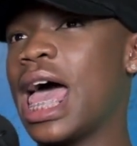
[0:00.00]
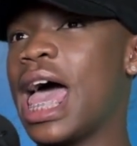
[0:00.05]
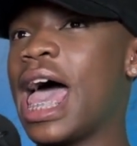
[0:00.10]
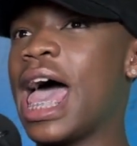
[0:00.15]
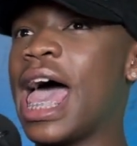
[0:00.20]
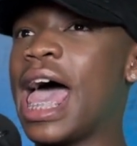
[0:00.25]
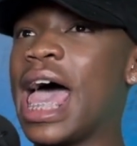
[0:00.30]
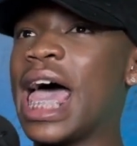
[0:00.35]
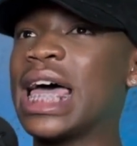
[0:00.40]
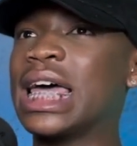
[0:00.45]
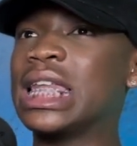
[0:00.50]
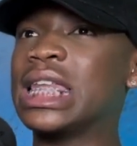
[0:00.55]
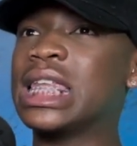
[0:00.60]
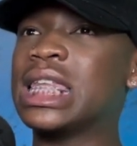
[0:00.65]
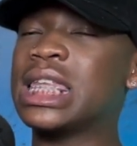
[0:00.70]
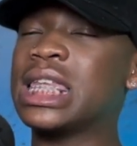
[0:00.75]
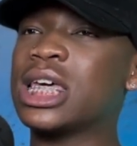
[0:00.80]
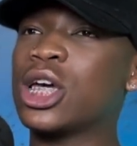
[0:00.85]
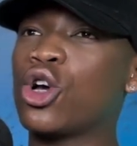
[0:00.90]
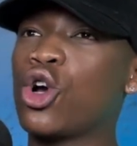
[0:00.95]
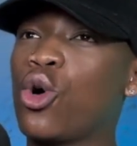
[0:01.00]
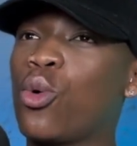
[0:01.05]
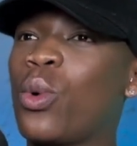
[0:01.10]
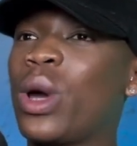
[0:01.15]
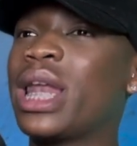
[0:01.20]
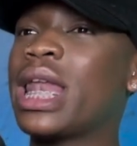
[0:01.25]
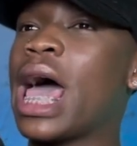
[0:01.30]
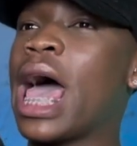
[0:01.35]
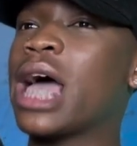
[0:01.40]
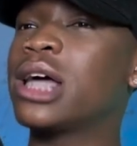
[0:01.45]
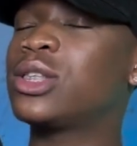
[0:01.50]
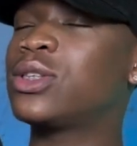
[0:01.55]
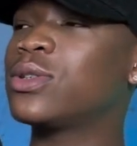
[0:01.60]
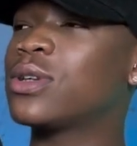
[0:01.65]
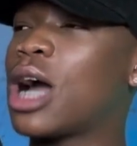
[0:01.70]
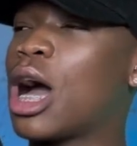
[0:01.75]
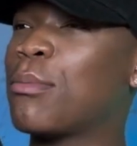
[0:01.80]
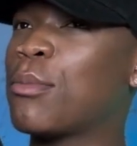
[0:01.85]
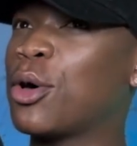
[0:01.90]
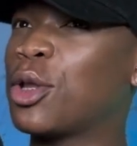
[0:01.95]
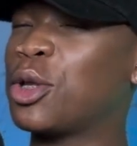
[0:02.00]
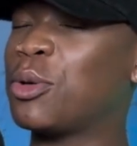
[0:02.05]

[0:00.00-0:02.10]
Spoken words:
and when I had to come out,